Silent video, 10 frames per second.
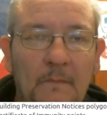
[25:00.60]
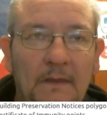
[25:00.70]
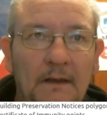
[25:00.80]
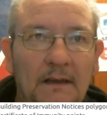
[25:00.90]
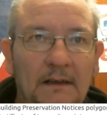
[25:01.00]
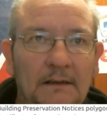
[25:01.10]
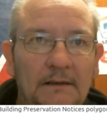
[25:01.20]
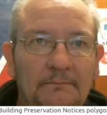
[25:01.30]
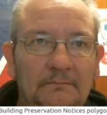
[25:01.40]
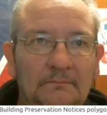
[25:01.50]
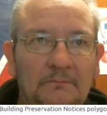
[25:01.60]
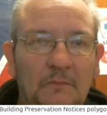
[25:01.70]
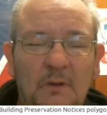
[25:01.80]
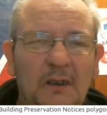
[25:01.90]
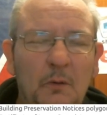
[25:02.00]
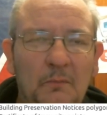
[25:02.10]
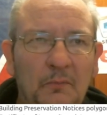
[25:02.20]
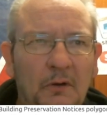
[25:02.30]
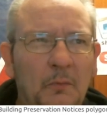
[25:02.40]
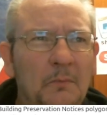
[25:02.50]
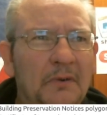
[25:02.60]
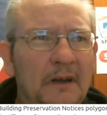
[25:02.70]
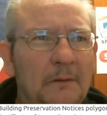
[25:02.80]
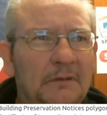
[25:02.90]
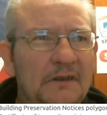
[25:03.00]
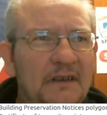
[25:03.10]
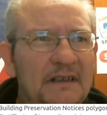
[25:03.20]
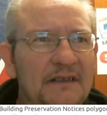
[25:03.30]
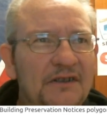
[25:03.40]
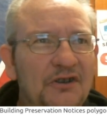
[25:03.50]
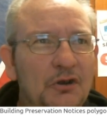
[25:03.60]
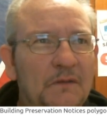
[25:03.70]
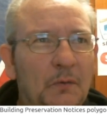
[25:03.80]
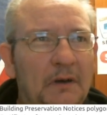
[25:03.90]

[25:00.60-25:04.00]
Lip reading: well, no, I won't bring up because I'd need to search for it.